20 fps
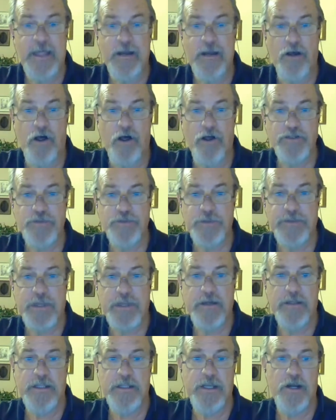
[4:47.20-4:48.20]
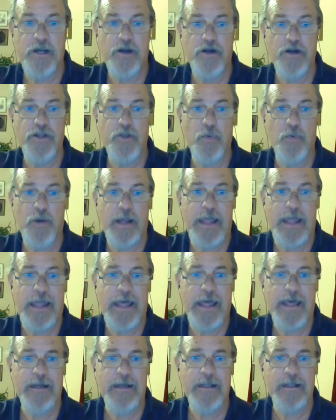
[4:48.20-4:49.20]
also at the end of the year, you want to
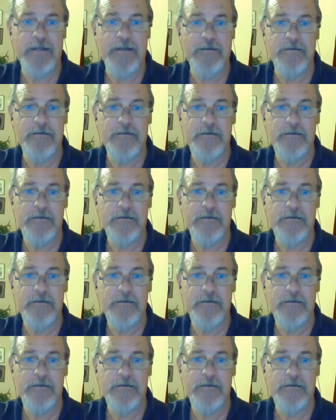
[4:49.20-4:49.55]
add in